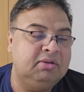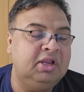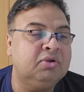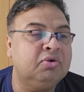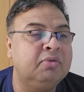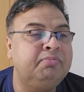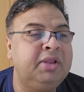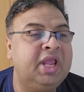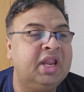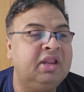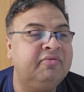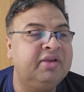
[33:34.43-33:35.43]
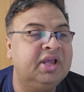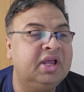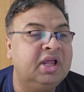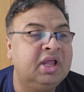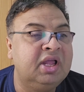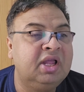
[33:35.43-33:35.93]
It could be
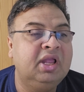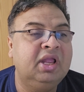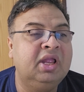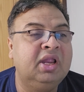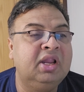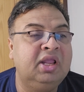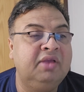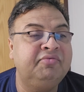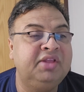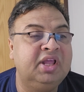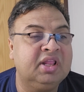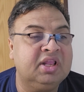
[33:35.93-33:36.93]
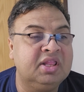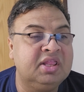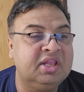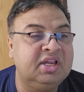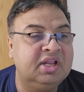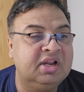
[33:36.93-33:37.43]
anywhere, and if they are
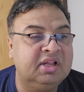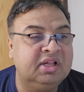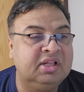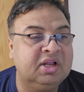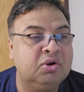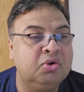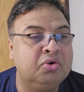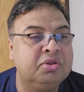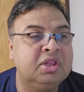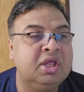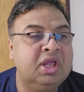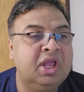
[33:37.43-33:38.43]
considered the closed.